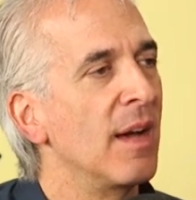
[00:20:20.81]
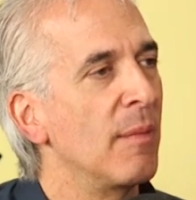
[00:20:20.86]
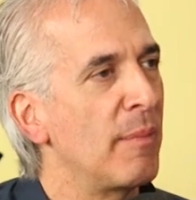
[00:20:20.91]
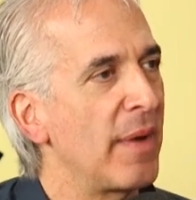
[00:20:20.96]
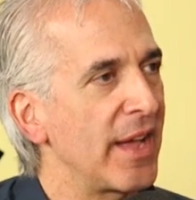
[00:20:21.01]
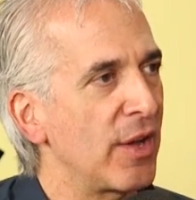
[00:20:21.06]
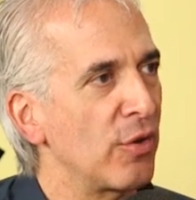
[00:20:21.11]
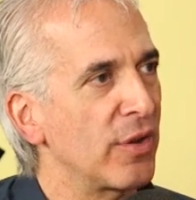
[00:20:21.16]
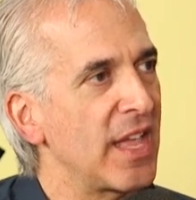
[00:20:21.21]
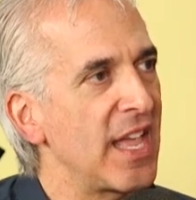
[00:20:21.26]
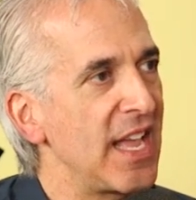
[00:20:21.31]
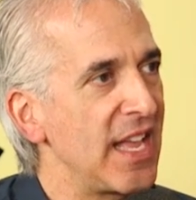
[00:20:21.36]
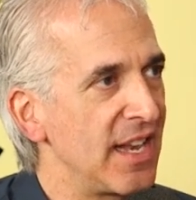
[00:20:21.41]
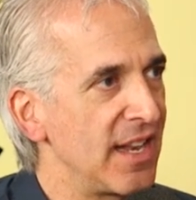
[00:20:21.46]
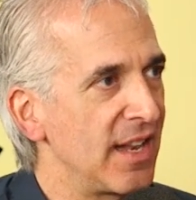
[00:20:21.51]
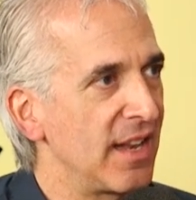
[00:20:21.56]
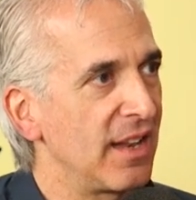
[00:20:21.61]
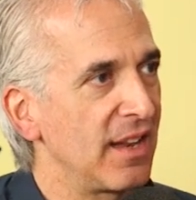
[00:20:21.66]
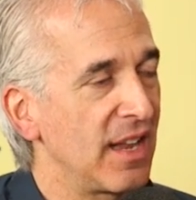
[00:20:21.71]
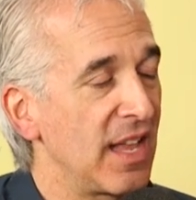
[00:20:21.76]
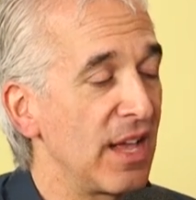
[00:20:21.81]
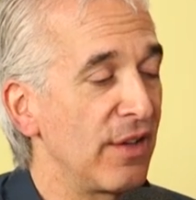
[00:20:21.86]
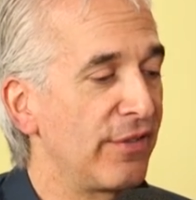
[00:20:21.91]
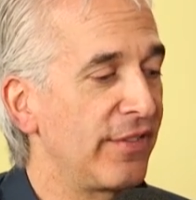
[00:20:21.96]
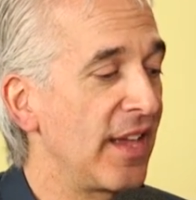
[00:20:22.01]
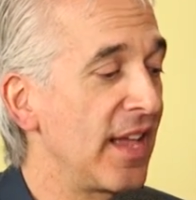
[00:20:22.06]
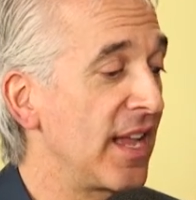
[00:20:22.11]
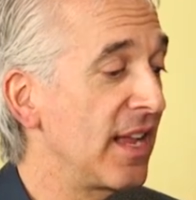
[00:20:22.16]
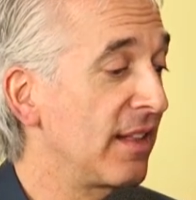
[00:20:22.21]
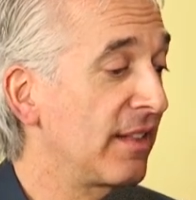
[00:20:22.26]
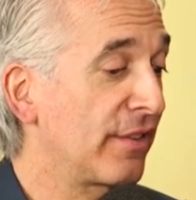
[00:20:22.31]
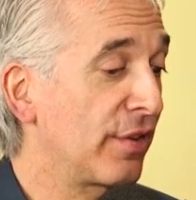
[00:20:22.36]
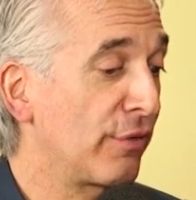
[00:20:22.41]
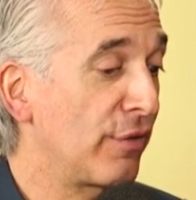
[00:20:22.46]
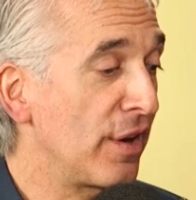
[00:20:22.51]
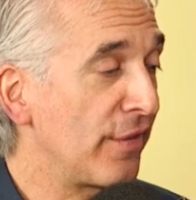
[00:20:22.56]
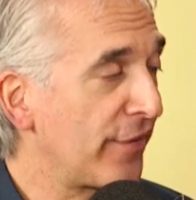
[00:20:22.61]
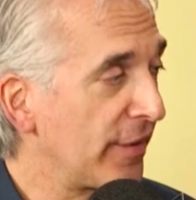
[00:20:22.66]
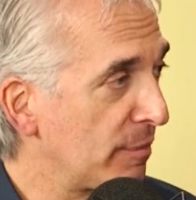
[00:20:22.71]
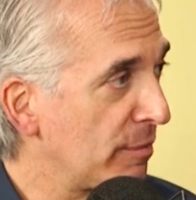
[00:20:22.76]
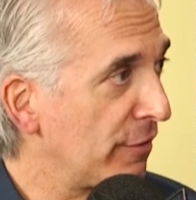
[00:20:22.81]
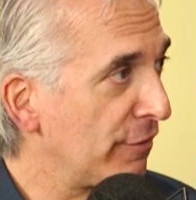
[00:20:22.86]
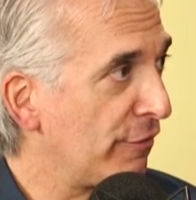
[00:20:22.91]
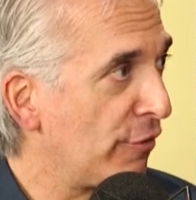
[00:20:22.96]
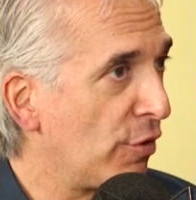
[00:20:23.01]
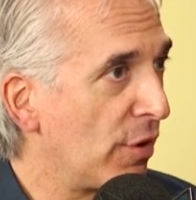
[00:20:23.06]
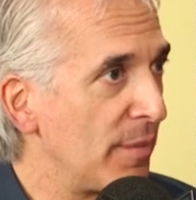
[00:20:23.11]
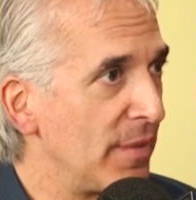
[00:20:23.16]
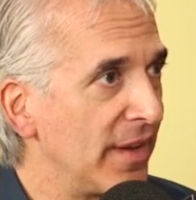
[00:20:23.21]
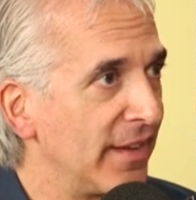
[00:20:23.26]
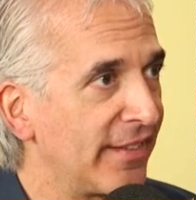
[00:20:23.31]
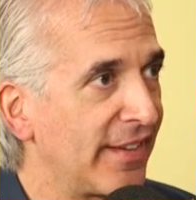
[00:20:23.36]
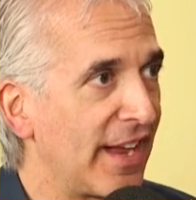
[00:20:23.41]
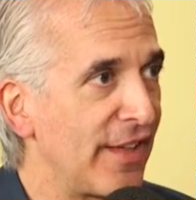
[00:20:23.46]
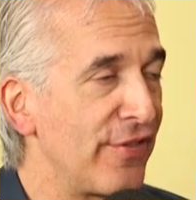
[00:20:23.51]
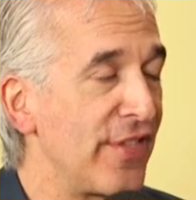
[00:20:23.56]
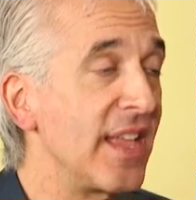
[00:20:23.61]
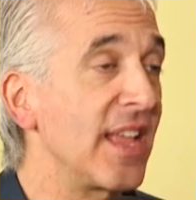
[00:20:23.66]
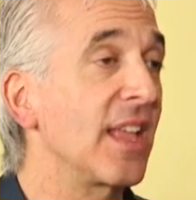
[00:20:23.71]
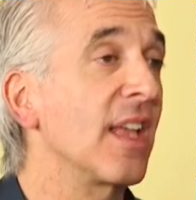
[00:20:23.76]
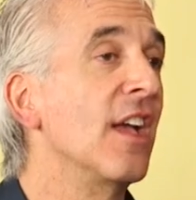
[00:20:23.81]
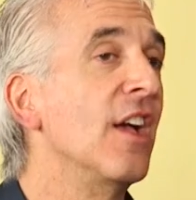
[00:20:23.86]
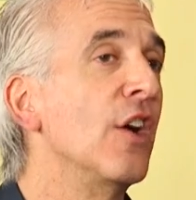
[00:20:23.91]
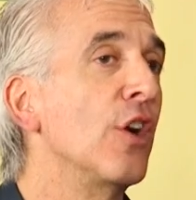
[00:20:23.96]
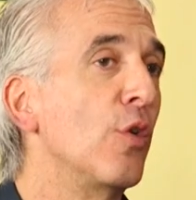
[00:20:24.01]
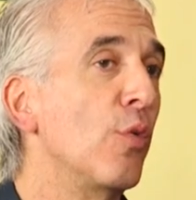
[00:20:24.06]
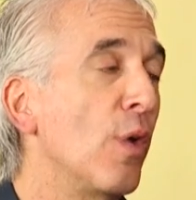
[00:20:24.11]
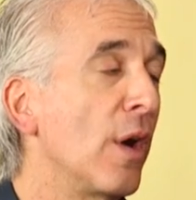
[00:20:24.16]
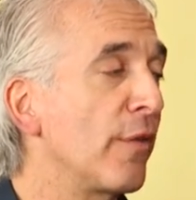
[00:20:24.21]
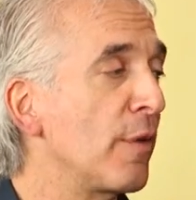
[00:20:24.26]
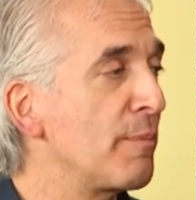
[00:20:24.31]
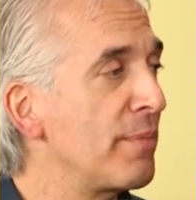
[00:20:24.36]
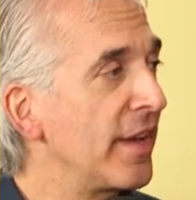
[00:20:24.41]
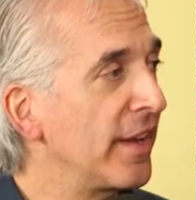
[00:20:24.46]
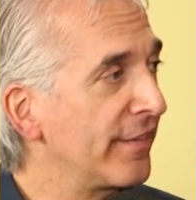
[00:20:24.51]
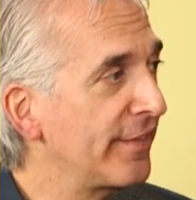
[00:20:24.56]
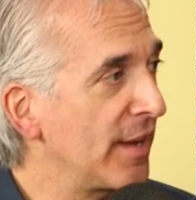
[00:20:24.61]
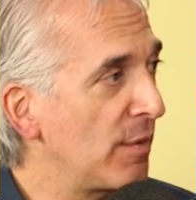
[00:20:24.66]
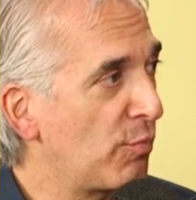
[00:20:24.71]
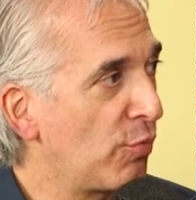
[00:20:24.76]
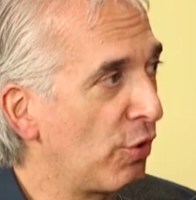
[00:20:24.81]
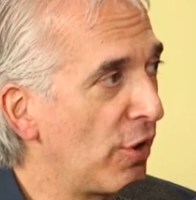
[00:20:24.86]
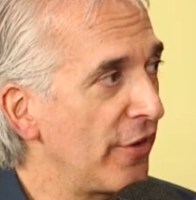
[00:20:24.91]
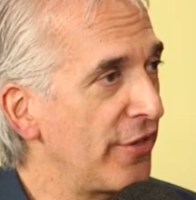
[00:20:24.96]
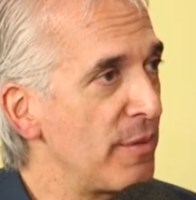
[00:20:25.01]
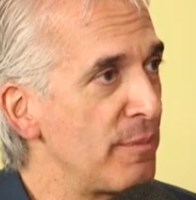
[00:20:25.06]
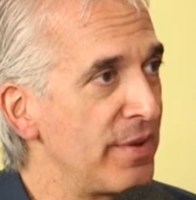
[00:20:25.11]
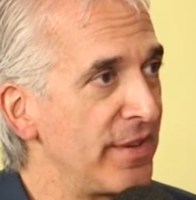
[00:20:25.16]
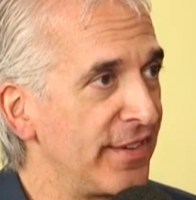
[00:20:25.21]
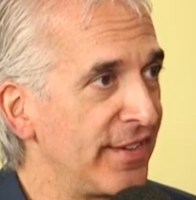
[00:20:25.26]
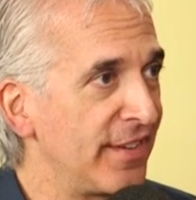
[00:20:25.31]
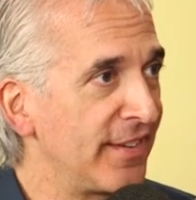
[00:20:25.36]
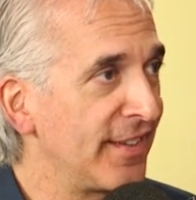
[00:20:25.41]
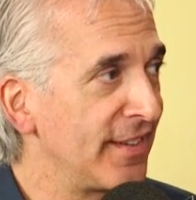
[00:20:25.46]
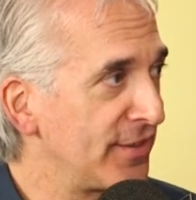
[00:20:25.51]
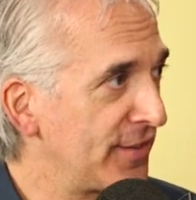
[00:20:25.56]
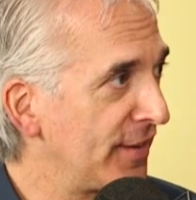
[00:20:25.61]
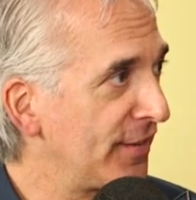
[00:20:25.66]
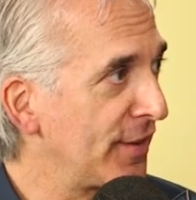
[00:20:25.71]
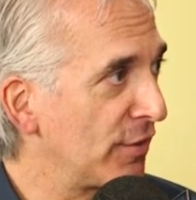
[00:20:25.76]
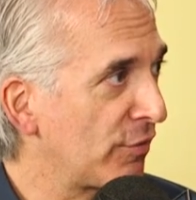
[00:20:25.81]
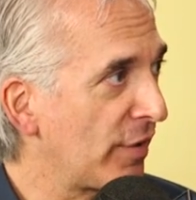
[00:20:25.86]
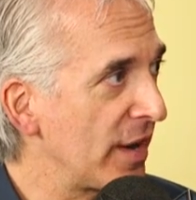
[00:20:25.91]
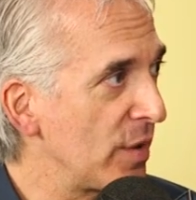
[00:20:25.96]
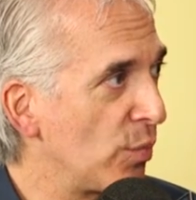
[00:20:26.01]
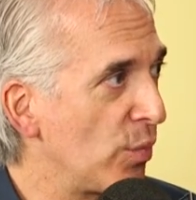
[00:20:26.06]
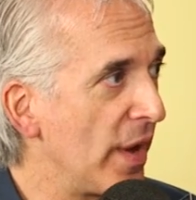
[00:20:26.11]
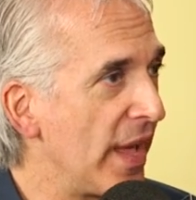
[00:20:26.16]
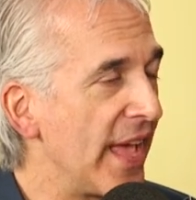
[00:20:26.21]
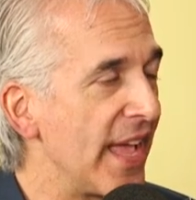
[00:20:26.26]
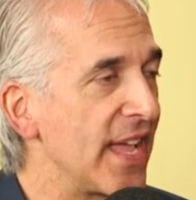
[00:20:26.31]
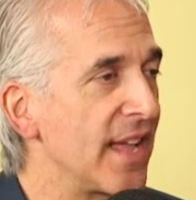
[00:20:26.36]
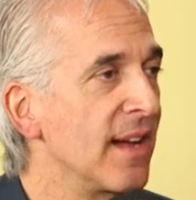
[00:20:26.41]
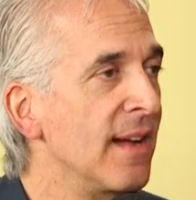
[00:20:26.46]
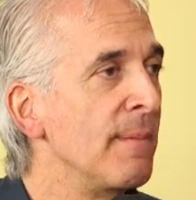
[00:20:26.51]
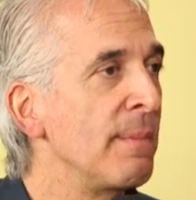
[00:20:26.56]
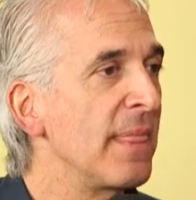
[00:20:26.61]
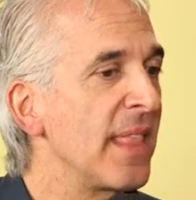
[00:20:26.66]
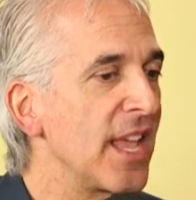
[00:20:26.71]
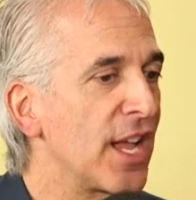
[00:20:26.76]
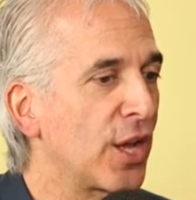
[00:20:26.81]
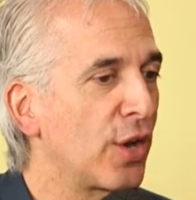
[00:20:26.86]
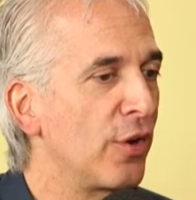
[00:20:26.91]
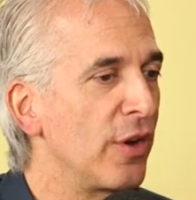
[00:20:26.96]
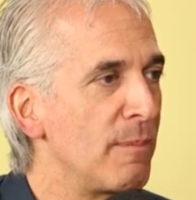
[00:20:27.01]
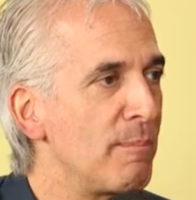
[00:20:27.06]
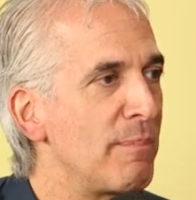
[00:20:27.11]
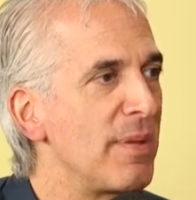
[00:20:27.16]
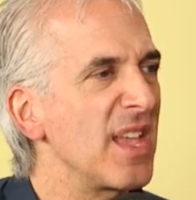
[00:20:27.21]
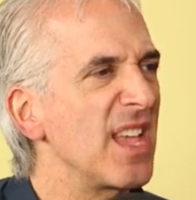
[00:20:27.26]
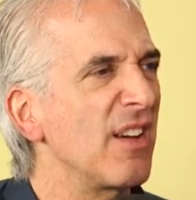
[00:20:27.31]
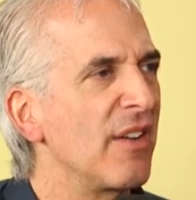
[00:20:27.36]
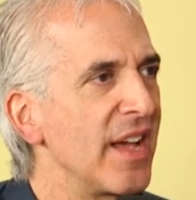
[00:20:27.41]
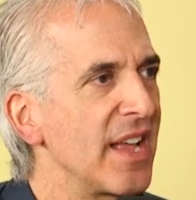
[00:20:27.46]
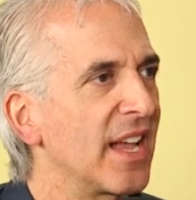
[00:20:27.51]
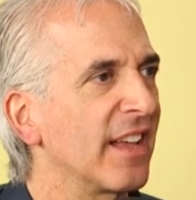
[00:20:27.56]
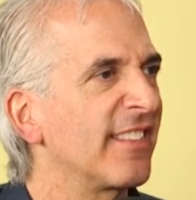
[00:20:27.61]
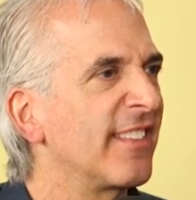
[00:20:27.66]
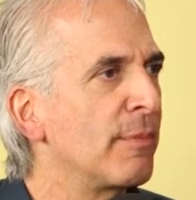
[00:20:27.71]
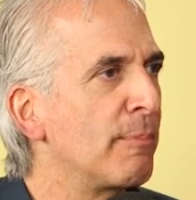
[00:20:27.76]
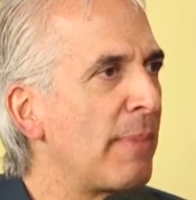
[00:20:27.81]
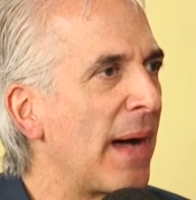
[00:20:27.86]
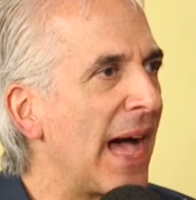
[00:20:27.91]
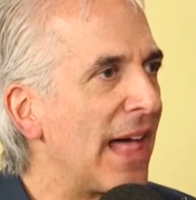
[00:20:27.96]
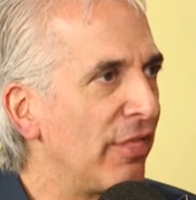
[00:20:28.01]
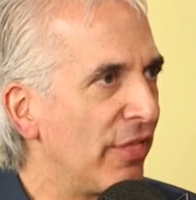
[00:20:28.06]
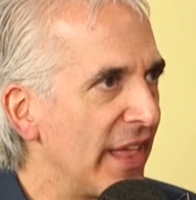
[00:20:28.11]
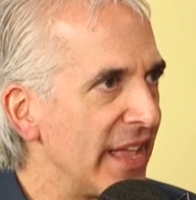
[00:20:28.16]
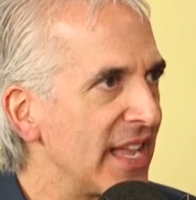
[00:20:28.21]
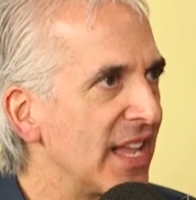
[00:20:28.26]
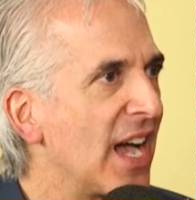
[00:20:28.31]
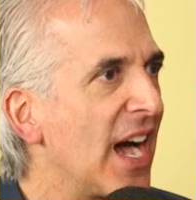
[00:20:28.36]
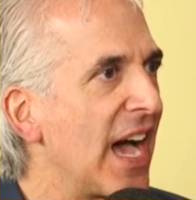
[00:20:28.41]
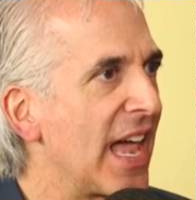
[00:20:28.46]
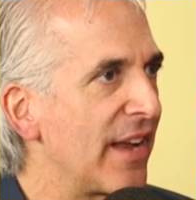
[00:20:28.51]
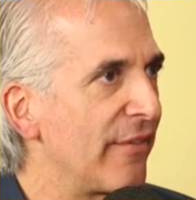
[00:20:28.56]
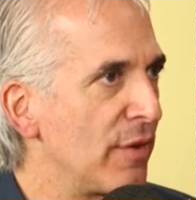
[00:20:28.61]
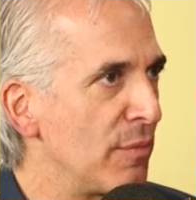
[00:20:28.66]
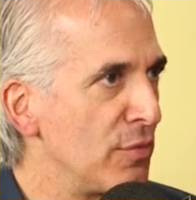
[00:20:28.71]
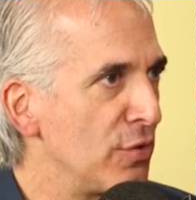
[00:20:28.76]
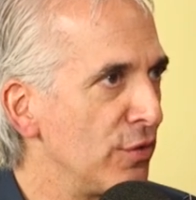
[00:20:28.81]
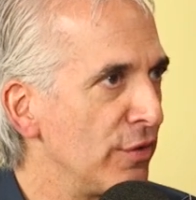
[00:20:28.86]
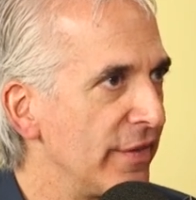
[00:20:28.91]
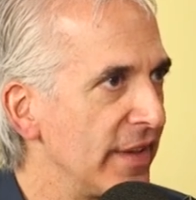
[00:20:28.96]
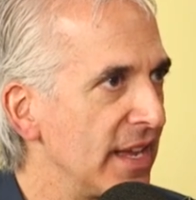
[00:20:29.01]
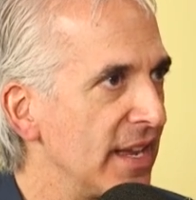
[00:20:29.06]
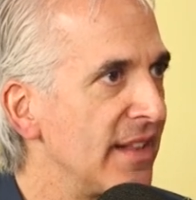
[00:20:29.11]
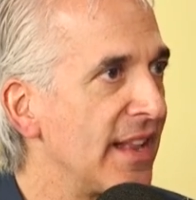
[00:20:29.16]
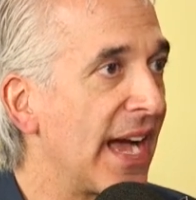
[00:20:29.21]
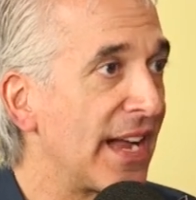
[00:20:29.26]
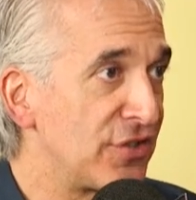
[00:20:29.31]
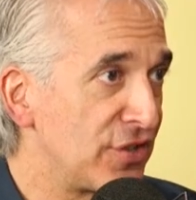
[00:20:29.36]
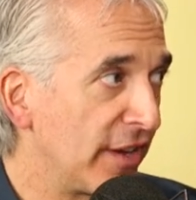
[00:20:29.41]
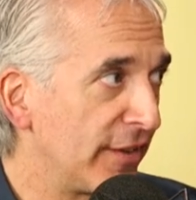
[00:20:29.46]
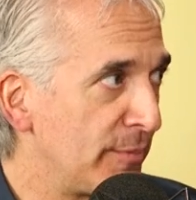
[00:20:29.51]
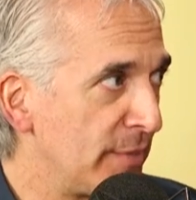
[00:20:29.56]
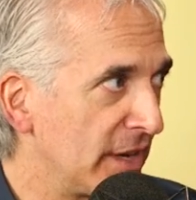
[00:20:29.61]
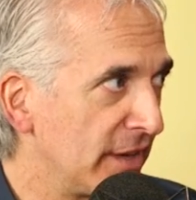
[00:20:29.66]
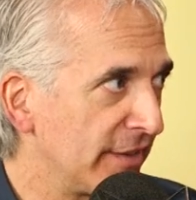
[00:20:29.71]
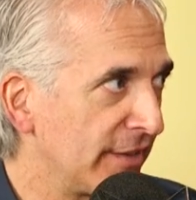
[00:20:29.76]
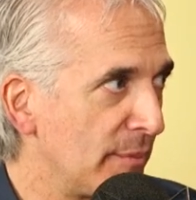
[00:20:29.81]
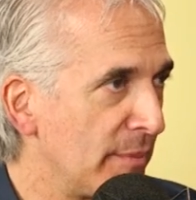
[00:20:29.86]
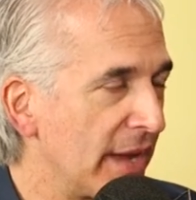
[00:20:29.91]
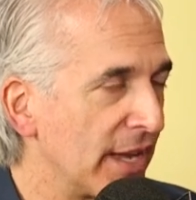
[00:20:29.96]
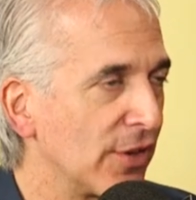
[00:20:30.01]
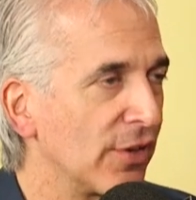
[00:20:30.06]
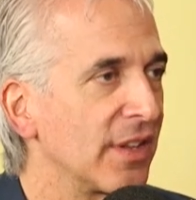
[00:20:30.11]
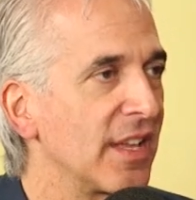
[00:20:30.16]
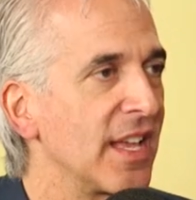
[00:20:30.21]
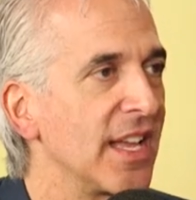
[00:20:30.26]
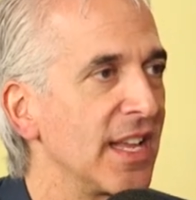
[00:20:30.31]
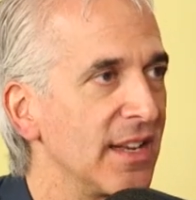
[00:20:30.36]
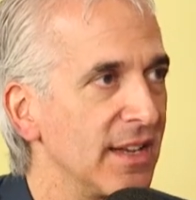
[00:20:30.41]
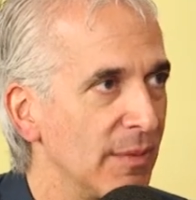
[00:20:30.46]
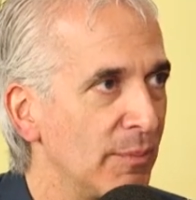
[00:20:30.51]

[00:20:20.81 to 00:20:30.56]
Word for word: Michael Keaton gives a terrific performance. I think whoever picks up Worth and positions it the right way, it could be like a Spotlight kind of a movie, not just because of Michael Keaton.